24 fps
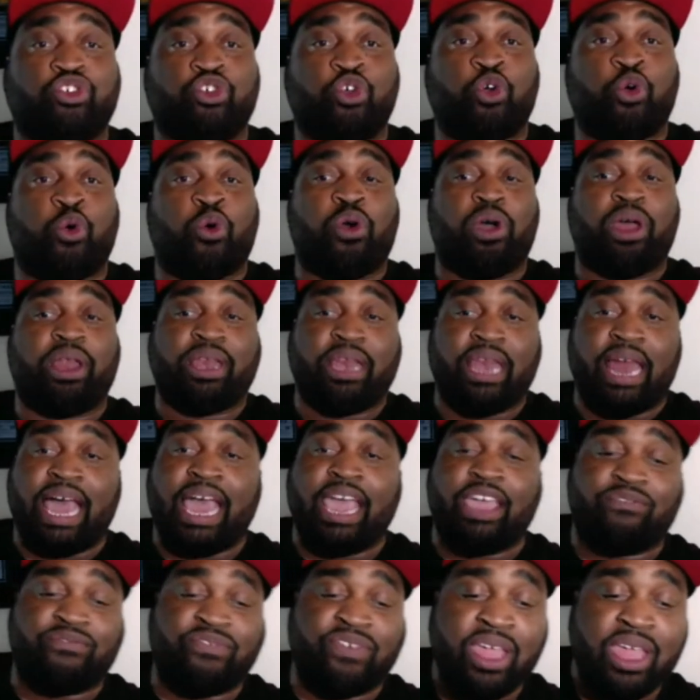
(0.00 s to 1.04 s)
your
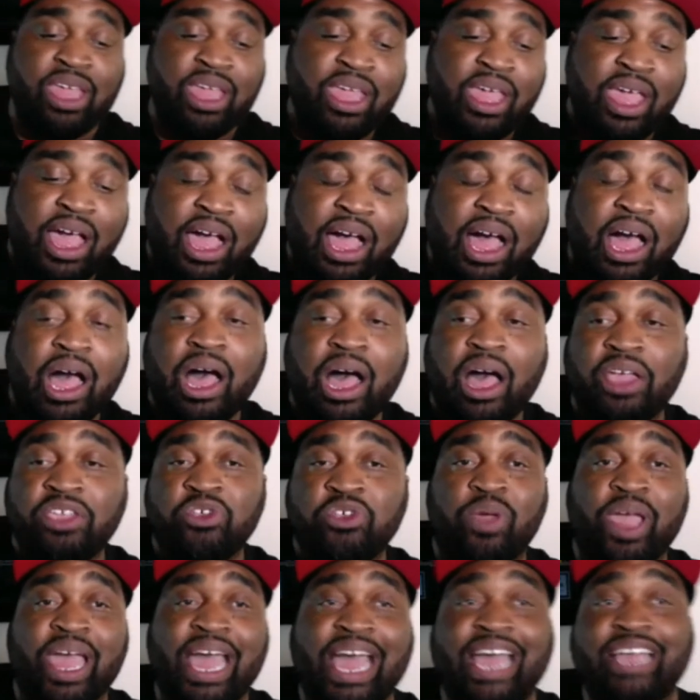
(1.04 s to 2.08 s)
life. You
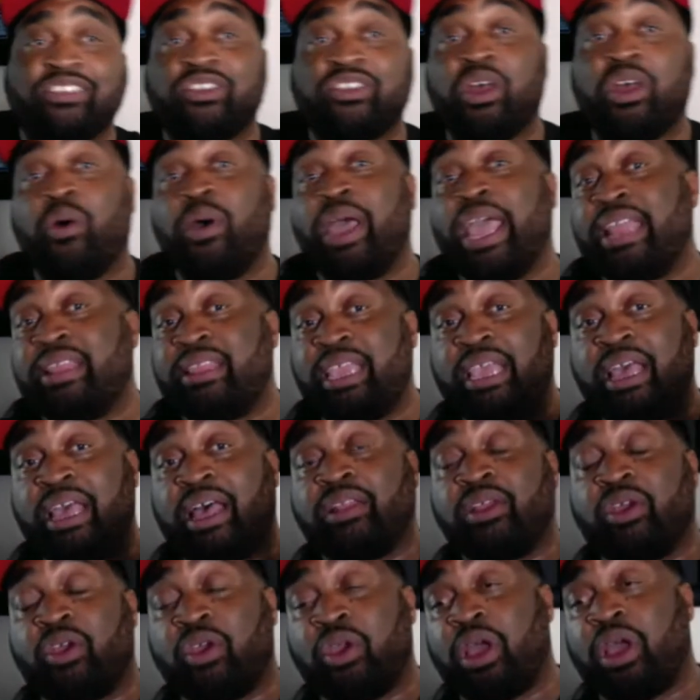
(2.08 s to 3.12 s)
guys know. And the
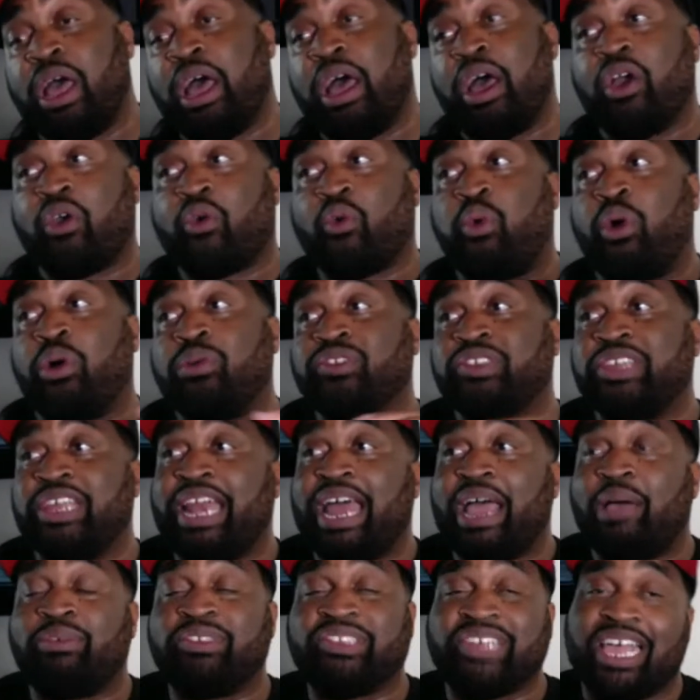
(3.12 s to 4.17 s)
other quotes that
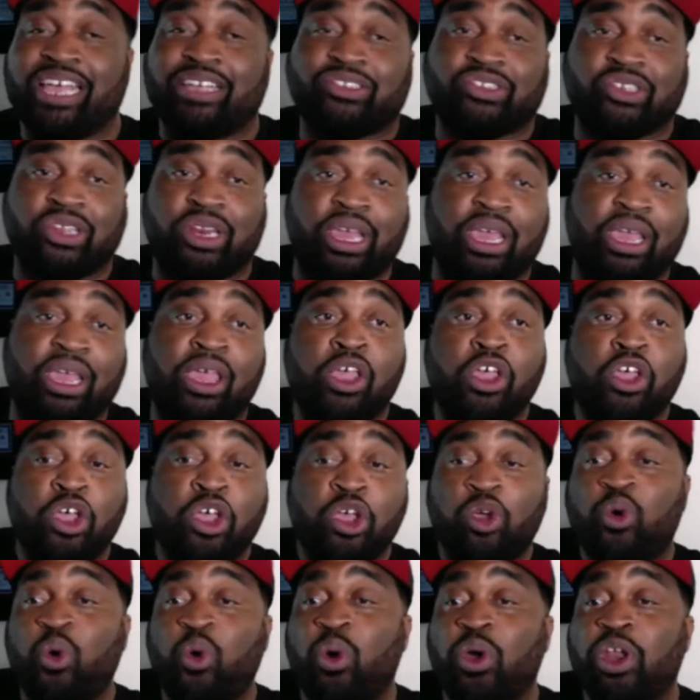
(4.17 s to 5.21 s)
I was actually
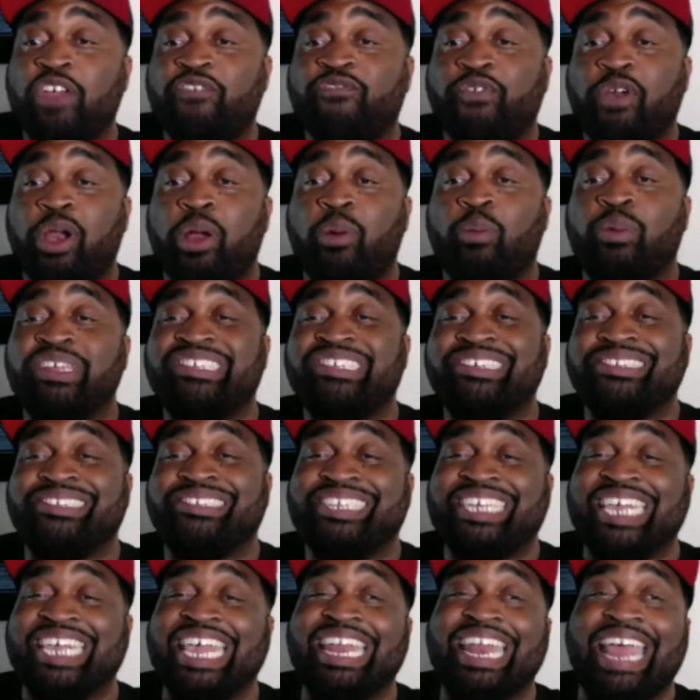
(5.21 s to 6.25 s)
quoting from was the
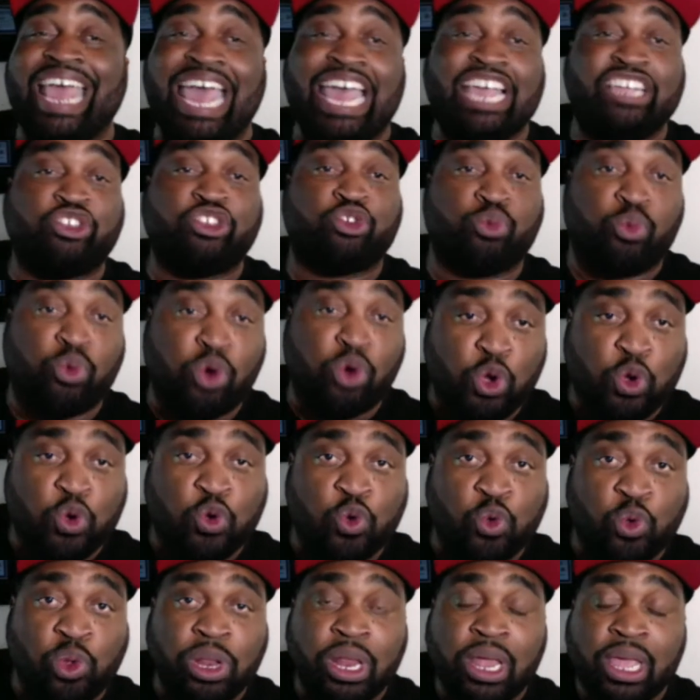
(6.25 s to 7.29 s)
10X
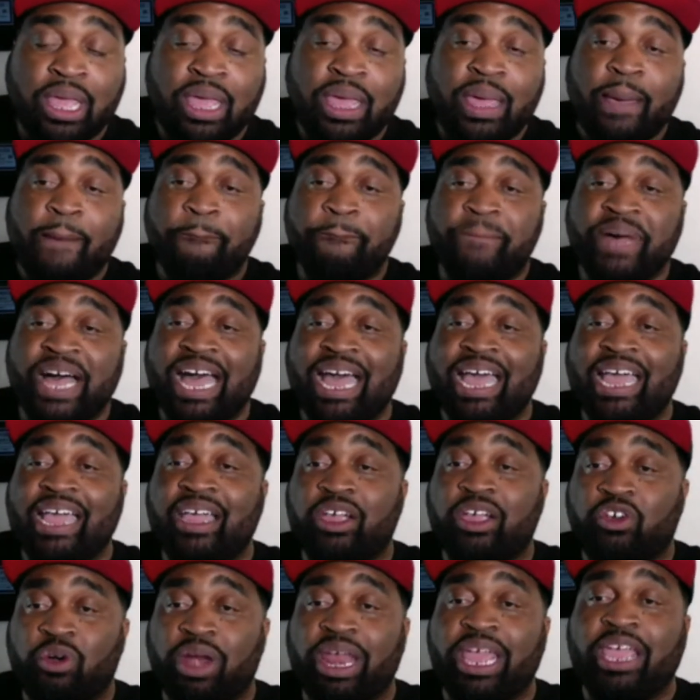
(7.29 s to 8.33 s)
rule by
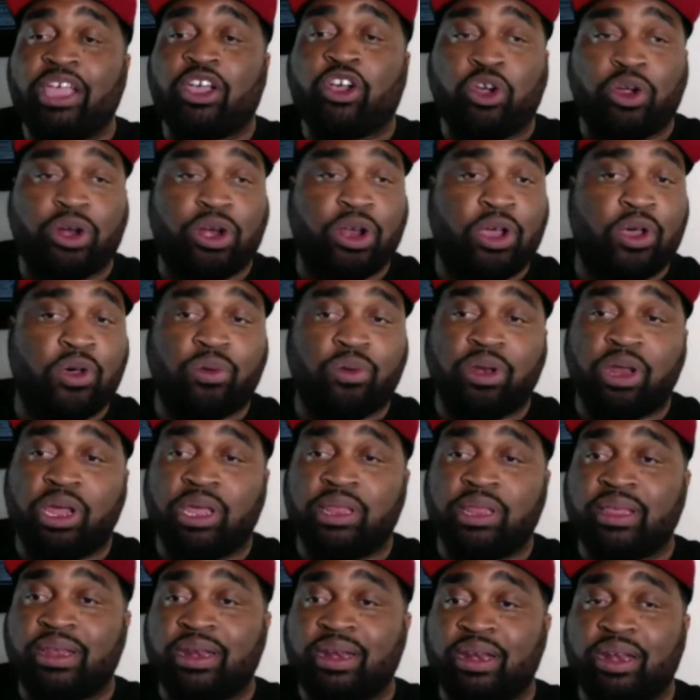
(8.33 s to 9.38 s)
Grant Cardone. None
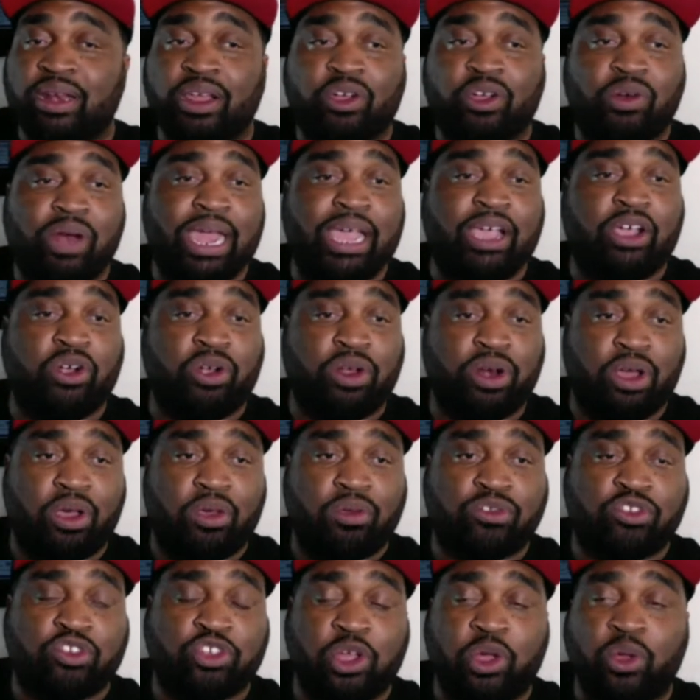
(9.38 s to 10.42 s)
other than Grant
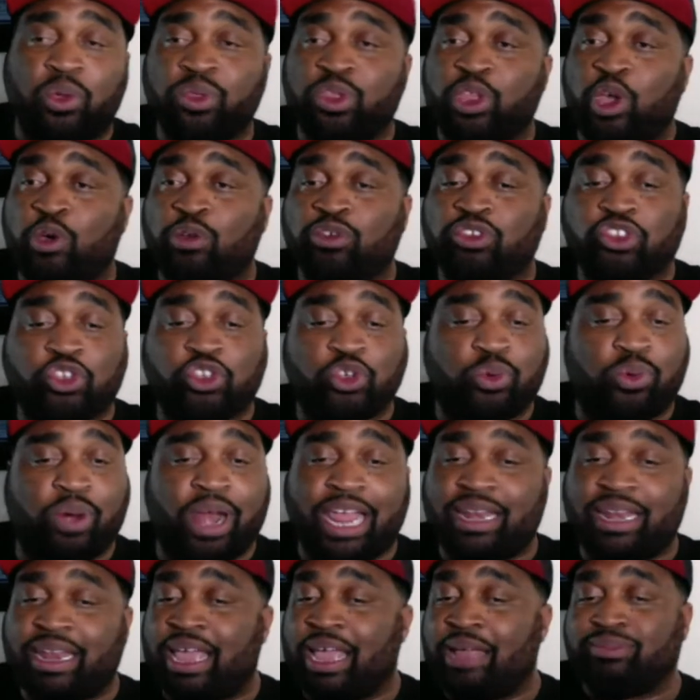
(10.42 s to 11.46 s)
Cardone. So those two
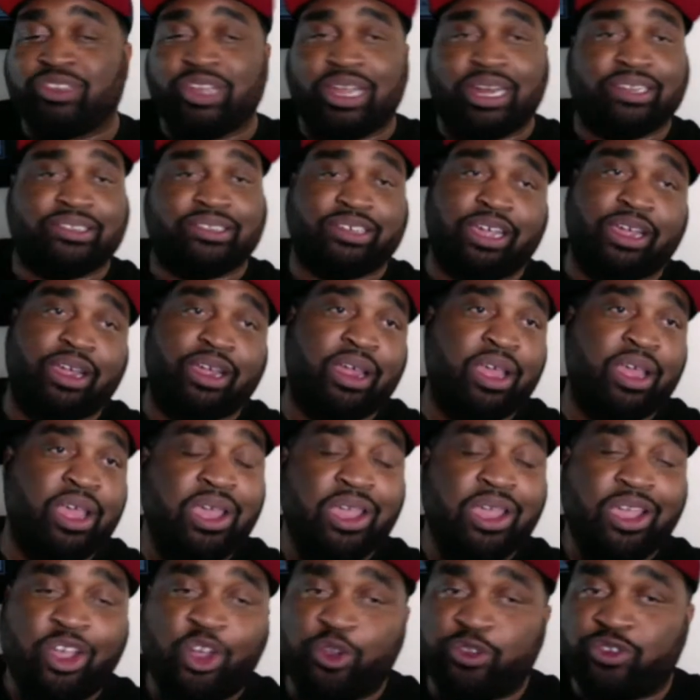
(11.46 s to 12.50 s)
right there, I'm telling to you,
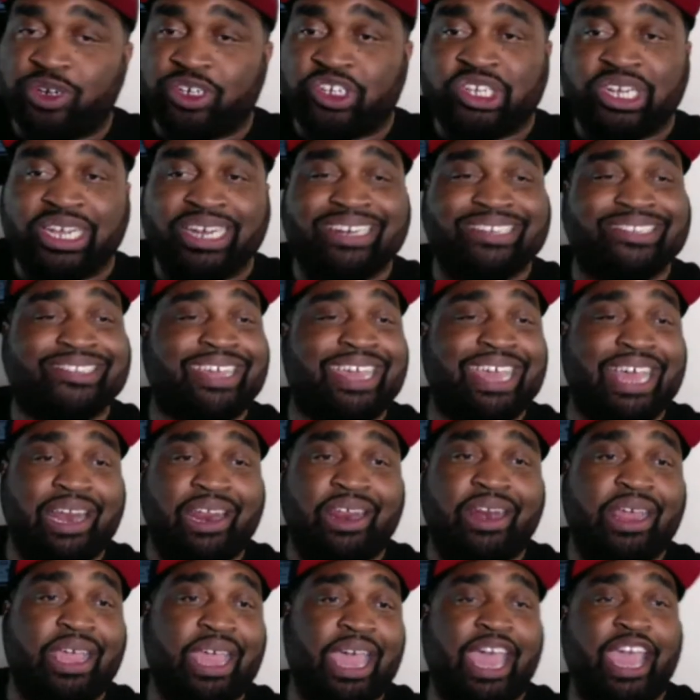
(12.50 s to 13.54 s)
because Rashid is killing
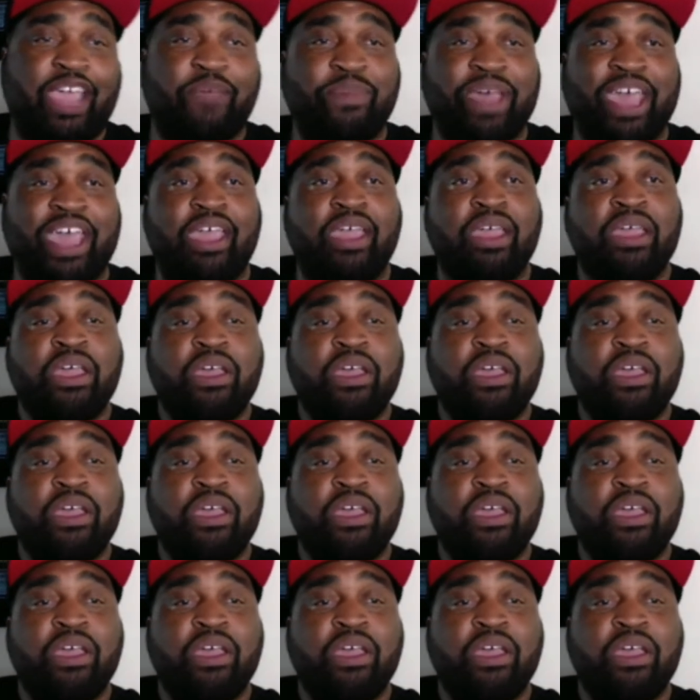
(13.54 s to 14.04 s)
the game, man.